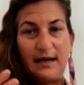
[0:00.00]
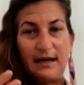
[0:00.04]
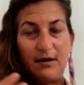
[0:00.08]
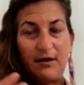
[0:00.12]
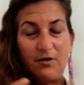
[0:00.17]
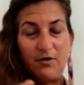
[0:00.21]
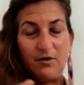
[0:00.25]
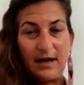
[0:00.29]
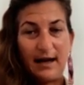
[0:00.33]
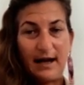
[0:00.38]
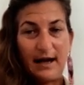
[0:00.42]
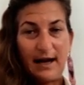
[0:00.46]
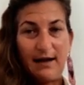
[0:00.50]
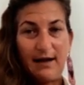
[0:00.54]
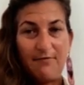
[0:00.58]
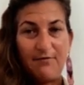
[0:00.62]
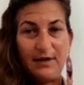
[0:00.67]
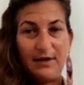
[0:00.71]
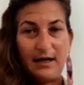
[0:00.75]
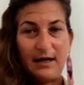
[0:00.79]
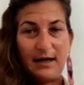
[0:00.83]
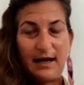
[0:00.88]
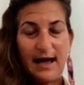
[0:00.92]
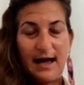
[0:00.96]
or
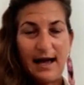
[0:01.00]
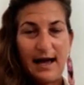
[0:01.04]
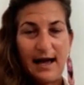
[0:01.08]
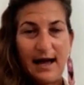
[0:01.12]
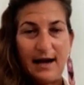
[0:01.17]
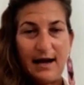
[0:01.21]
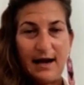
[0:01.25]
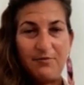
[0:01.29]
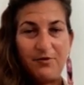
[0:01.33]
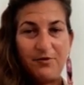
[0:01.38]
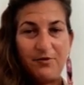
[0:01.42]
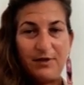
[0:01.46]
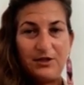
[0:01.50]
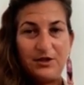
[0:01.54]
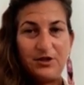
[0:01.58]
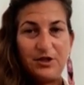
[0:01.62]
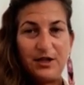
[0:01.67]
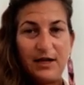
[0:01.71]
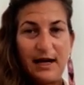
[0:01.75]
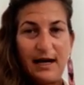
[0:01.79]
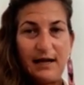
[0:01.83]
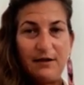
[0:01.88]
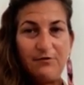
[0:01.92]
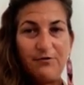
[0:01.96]
having help,
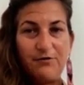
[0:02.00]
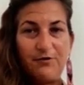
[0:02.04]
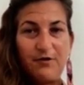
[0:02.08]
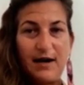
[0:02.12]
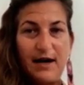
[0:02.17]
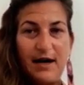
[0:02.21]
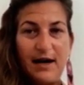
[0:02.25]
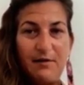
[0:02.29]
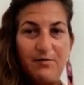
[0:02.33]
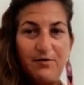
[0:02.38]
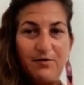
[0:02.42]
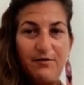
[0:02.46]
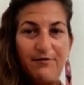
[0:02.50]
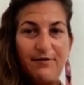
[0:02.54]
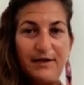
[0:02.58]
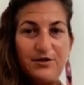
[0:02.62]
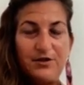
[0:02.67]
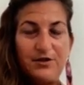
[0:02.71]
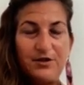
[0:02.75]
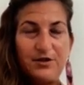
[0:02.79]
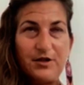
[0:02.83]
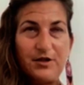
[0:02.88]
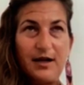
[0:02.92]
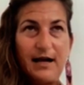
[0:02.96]
reaching out for help,
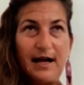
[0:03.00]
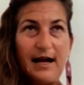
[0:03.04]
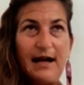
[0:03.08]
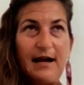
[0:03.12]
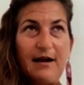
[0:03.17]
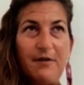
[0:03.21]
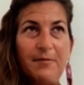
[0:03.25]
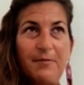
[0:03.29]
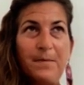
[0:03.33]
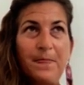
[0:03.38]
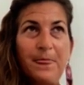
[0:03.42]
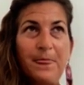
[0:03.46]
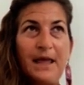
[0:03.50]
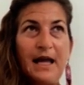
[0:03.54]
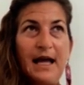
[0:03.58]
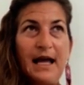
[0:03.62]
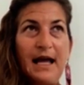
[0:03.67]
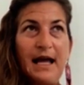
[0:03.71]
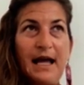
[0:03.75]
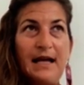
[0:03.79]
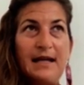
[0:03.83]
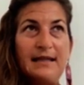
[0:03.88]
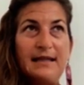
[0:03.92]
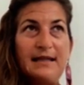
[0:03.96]
professional help,
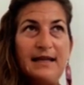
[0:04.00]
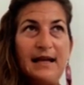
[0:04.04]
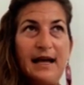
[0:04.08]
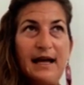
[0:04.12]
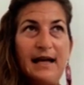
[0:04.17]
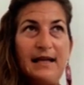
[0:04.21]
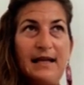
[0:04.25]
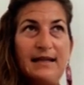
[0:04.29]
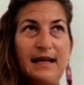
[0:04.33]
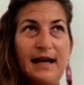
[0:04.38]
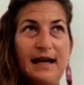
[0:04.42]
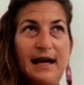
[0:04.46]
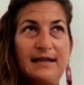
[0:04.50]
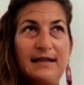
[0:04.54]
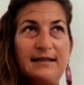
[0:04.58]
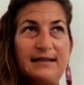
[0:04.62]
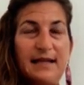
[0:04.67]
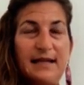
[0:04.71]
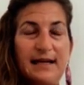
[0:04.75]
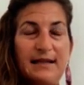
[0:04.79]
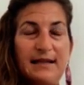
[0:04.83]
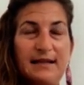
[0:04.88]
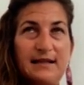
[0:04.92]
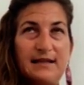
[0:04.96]
and I
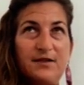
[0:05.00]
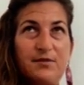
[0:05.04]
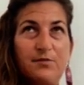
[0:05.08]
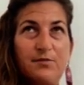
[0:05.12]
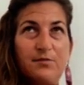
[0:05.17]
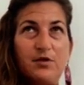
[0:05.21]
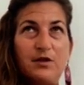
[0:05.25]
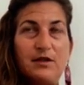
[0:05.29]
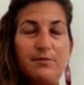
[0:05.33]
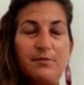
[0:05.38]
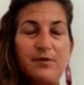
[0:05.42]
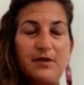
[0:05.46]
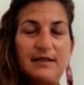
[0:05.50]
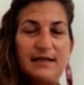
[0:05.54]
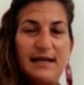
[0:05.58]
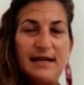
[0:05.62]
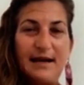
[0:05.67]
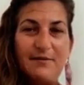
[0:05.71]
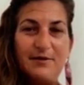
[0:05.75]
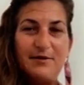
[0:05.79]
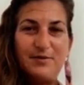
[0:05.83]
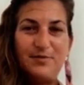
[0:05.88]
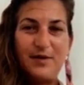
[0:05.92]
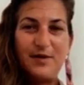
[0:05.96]
said this multiple
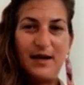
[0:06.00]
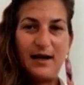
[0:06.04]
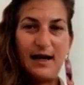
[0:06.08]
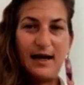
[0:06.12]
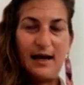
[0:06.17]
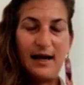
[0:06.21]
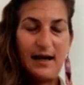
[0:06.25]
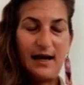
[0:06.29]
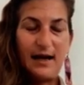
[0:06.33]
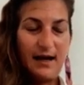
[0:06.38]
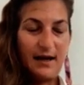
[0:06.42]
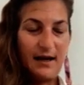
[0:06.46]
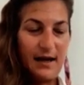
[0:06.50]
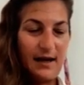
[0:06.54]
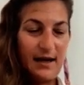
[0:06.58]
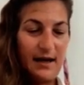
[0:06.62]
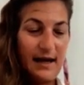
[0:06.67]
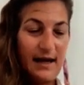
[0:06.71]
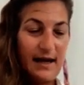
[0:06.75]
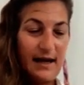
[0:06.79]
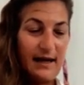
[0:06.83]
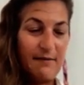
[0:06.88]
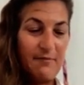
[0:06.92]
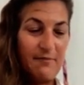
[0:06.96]
times, but
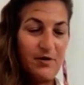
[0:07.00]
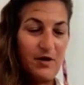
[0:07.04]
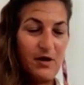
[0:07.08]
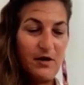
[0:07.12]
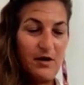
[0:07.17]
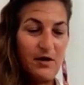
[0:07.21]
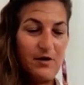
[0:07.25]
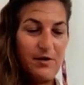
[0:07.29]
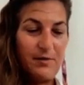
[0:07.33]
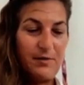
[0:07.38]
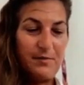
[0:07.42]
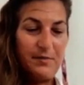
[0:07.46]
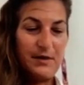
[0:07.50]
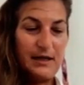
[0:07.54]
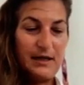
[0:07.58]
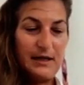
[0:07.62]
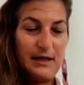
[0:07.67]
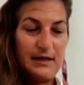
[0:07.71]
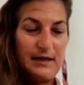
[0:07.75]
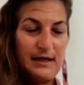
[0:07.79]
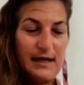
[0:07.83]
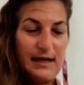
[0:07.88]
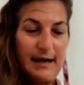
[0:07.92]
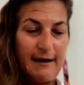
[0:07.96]
again I'm going to
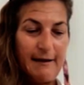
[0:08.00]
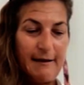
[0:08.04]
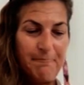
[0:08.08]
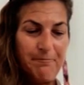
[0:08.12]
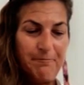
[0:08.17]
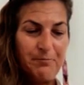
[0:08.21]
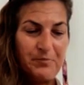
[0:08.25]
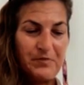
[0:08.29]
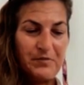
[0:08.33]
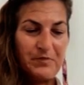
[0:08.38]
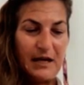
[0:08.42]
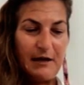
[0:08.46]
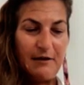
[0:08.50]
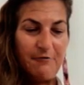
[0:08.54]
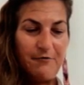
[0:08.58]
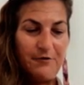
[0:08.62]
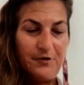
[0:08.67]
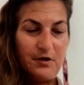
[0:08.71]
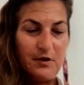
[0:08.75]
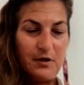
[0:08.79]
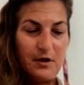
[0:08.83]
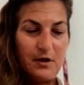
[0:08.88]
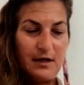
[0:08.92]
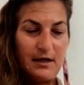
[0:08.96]
repeat that
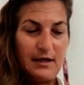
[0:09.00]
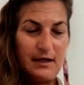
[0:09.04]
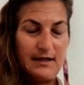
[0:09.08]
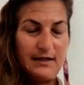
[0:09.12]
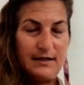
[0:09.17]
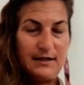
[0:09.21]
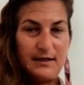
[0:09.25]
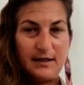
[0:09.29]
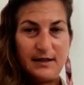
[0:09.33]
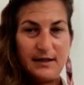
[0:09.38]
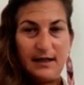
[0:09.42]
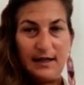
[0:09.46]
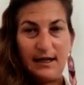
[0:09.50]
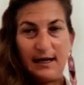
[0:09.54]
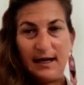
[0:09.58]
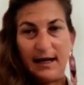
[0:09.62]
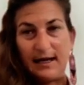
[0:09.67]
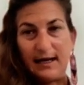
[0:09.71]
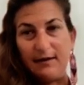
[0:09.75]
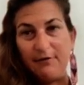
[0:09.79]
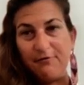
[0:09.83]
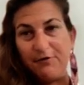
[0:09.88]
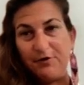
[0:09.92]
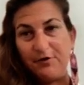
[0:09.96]
if you are listening
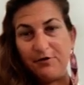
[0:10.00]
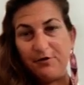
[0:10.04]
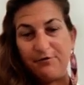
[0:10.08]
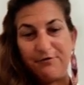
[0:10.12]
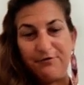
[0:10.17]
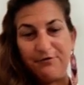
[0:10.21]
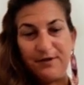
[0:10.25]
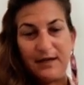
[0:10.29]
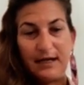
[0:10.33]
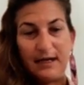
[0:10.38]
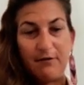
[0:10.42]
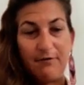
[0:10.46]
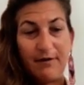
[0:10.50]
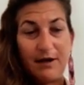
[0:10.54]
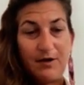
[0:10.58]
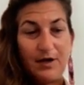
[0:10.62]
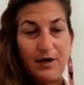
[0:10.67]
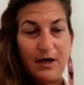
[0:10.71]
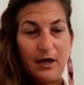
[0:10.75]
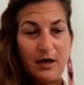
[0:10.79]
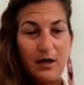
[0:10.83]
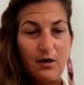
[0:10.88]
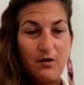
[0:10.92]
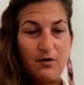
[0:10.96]
and if you feel
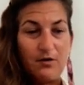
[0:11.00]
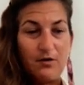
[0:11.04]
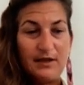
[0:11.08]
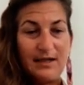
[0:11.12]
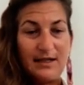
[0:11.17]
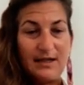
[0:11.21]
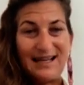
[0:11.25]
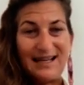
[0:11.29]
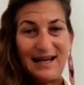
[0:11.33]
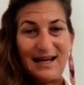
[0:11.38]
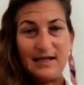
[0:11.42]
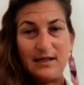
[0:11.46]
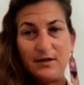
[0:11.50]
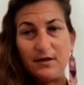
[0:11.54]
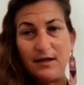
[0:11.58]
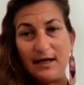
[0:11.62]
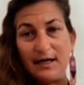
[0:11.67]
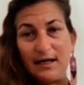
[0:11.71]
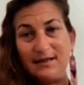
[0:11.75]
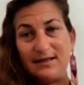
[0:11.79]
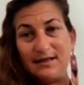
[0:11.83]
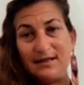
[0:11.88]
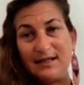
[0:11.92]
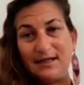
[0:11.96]
very alone and
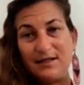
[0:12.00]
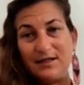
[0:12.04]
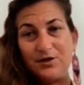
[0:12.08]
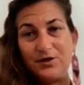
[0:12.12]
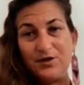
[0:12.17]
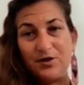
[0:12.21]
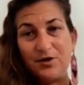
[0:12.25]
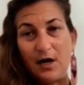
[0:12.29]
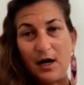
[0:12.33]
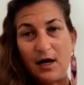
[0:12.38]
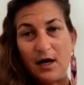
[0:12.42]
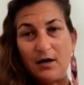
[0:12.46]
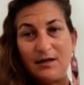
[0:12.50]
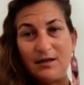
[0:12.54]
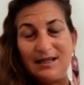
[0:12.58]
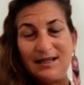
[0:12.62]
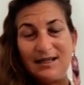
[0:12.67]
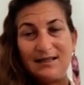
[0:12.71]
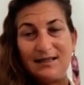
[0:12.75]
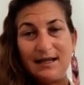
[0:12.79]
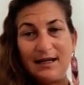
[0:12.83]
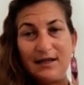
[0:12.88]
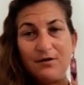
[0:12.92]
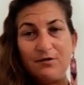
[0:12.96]
isolated and
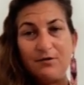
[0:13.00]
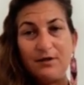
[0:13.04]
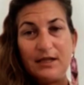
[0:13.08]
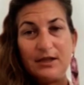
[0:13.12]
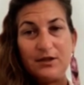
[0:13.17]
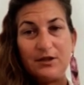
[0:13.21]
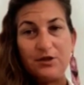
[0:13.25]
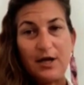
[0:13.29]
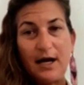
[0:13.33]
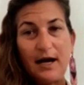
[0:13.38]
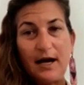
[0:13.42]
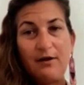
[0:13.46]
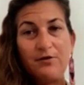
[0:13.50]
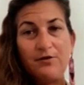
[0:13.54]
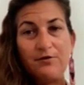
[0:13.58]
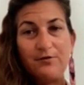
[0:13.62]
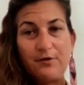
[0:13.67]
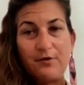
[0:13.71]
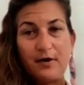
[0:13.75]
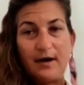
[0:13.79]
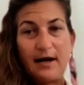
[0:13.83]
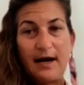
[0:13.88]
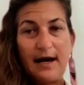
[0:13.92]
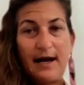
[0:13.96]
struggling, then reach out
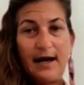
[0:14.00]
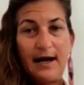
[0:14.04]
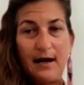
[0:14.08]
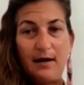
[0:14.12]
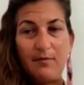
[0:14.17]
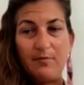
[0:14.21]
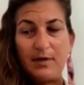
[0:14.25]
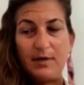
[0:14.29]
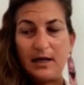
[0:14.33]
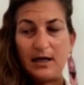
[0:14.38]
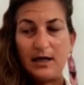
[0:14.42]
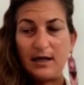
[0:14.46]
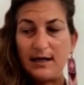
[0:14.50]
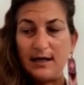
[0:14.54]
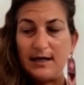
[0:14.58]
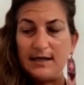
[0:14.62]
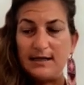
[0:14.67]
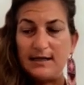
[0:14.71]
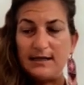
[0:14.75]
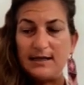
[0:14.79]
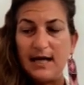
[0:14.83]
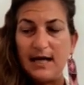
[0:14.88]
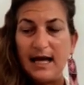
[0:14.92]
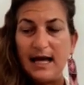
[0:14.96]
for help,
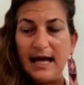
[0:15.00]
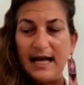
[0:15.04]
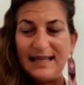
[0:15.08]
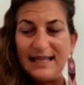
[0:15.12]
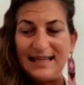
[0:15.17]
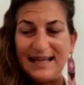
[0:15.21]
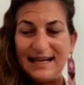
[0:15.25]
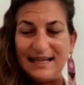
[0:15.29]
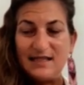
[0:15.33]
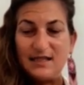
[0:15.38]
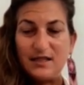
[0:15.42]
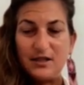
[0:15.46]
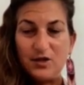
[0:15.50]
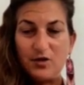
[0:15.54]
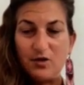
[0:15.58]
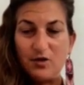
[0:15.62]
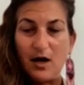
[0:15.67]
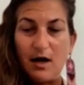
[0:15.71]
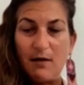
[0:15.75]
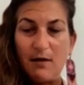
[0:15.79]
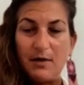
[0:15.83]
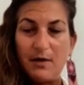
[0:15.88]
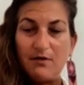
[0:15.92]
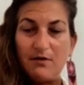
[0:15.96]
because that's a
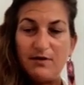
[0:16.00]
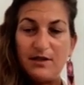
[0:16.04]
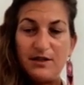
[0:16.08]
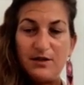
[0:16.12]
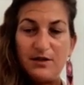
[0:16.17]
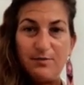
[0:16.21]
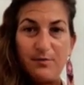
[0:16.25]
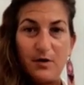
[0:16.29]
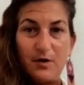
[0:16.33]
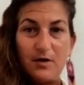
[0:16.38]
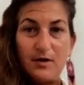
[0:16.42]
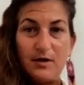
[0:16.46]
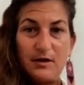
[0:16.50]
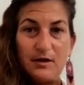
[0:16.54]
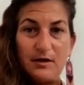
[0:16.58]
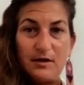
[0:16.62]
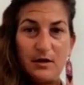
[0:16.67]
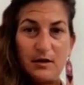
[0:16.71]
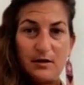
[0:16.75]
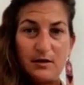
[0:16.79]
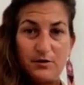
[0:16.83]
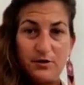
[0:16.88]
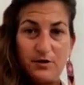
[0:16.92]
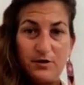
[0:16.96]
trauma response,
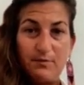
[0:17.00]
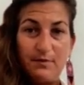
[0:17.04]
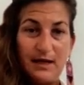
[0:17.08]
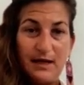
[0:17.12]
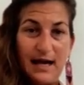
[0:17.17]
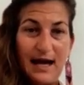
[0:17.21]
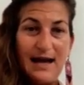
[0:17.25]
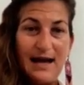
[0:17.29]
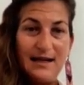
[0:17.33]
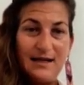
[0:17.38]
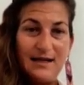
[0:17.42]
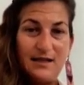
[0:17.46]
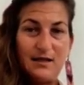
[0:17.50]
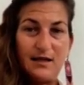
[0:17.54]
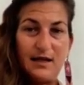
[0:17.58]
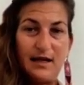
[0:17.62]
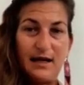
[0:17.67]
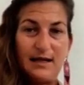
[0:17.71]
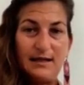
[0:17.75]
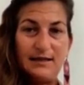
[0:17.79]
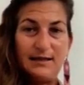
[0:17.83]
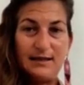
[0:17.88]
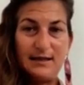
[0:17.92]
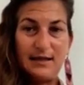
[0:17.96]
to be
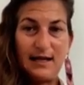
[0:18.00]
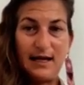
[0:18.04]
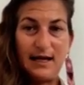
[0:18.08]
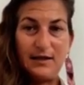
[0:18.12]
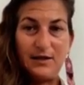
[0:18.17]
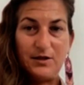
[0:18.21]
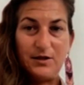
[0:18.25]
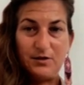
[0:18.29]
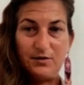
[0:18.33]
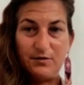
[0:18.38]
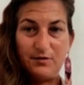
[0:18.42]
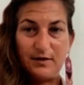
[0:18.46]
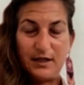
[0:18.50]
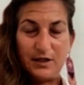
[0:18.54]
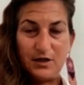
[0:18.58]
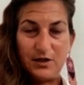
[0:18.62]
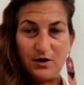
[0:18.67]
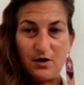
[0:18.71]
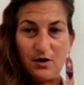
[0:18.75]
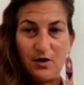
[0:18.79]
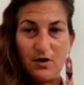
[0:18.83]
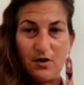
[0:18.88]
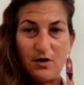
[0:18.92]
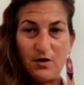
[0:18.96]
isolated and to
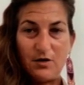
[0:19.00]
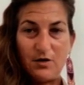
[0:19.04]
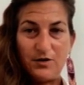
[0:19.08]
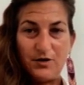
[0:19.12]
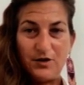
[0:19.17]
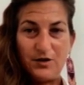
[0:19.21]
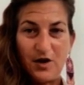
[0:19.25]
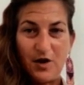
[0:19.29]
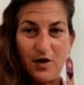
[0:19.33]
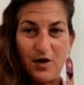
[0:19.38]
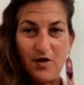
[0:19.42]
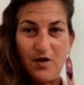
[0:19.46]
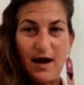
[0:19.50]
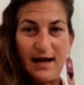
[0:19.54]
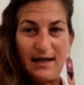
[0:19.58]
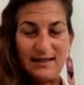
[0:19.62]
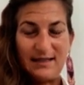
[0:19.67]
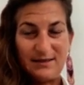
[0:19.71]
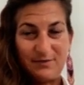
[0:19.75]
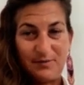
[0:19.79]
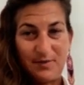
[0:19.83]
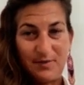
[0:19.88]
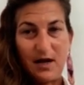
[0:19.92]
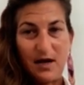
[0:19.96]
withdraw. So
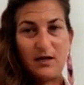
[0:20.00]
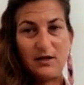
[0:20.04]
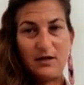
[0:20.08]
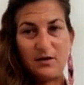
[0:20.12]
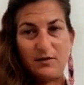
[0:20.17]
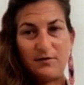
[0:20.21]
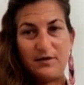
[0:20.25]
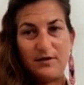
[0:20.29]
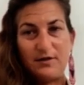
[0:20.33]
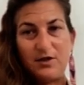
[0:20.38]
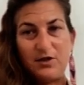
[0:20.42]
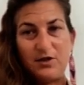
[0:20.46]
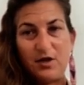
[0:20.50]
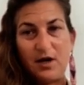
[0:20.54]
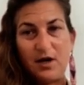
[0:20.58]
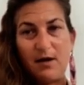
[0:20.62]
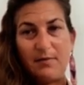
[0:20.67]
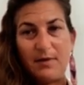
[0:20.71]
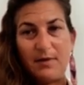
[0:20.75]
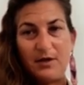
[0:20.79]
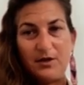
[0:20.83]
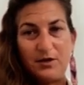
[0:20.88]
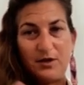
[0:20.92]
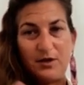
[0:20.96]
as part of the
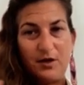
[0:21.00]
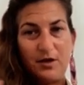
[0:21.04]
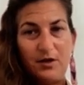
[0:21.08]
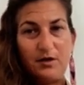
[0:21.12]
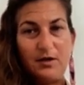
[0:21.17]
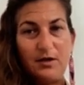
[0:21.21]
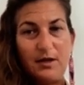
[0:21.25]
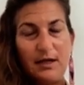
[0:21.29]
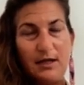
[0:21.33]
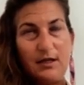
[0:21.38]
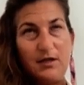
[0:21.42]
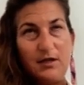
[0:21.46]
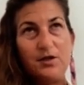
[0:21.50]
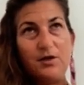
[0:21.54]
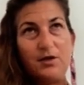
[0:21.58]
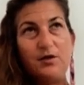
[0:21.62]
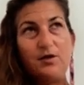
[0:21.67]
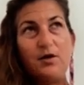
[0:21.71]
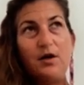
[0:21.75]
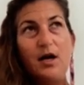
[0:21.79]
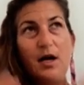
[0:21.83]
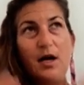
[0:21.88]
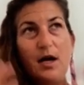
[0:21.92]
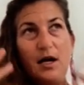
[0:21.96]
trauma, so you need
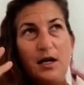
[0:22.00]
to,